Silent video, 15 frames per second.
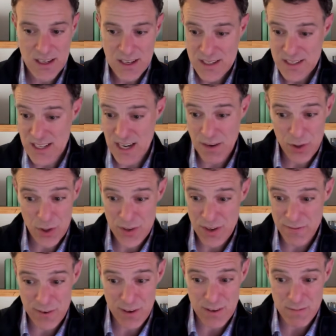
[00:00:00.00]
several
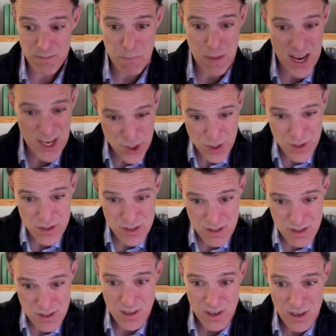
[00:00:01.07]
different measures
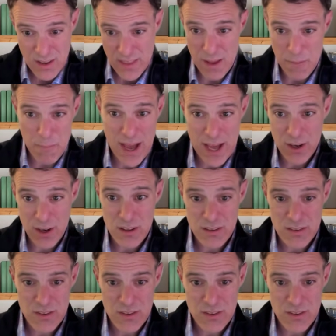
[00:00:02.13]
that matter.